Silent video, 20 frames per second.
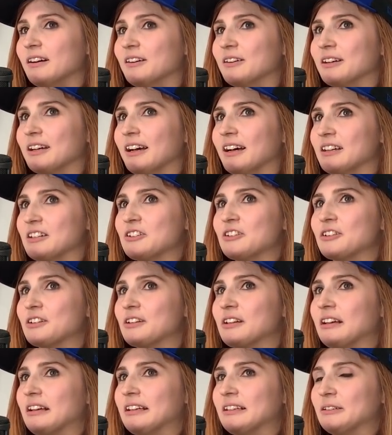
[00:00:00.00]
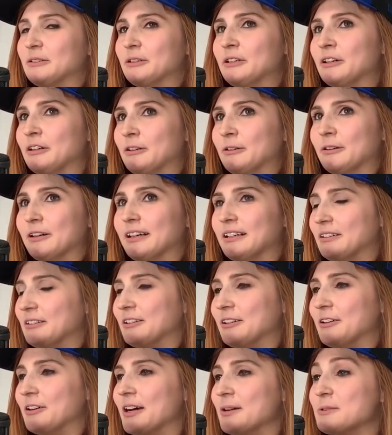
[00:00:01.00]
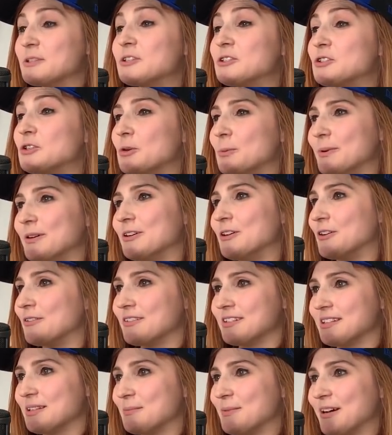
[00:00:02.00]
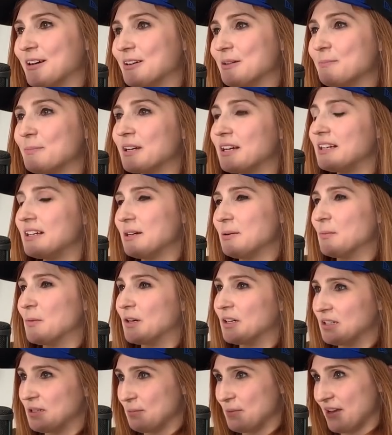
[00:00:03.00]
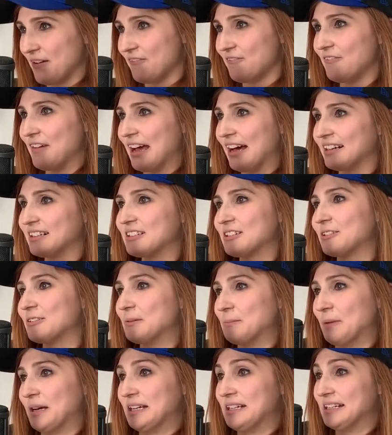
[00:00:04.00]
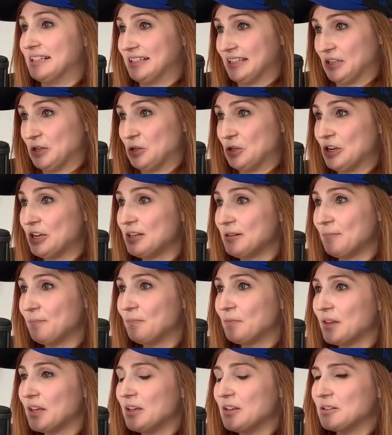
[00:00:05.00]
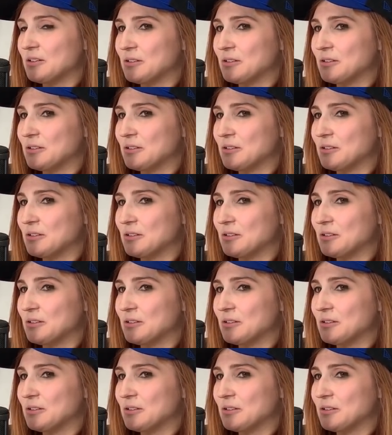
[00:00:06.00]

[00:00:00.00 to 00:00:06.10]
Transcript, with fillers: oh gosh, I don't know, I don't know. I was super nervous about it, but I didn't want it to be a factor in my decision. Right.